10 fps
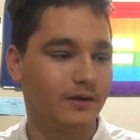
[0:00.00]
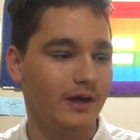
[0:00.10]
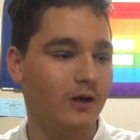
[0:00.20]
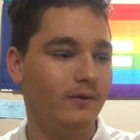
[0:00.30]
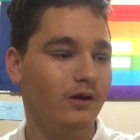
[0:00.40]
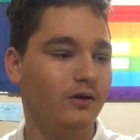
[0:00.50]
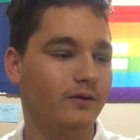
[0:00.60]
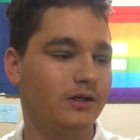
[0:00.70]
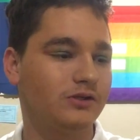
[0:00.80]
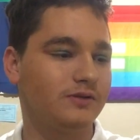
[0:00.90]
Now we are
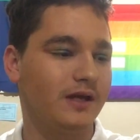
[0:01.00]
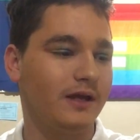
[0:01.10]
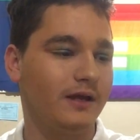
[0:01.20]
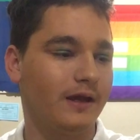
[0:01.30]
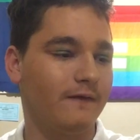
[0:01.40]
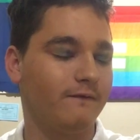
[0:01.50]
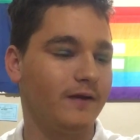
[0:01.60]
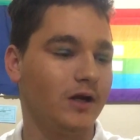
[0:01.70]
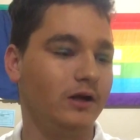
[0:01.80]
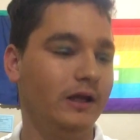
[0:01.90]
going to take a
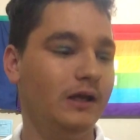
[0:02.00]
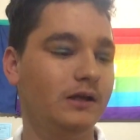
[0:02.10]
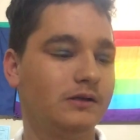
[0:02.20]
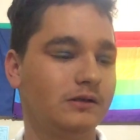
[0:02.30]
very